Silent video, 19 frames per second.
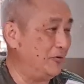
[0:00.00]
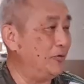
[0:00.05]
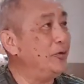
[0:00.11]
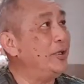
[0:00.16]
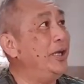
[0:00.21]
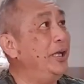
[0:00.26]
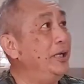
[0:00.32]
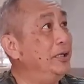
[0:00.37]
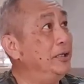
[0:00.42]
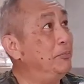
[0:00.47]

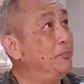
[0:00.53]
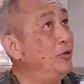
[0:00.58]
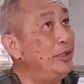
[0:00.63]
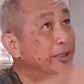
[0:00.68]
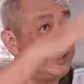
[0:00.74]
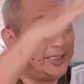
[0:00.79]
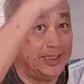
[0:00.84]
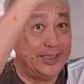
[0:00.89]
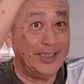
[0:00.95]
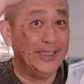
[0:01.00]
Okay, the
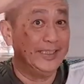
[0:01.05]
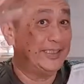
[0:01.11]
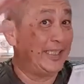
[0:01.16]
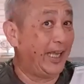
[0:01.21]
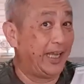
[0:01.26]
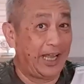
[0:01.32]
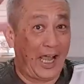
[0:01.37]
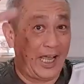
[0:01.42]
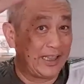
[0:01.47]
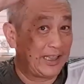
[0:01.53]
police station is
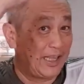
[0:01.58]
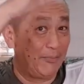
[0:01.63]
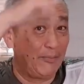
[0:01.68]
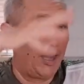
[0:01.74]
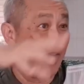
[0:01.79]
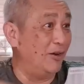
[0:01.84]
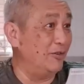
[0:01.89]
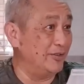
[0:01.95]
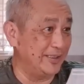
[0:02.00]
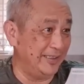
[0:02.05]
like an atap
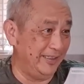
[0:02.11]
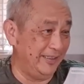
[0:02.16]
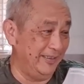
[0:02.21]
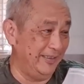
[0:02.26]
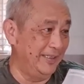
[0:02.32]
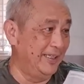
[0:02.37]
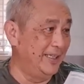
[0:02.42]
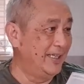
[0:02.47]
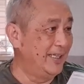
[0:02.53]
house, you know.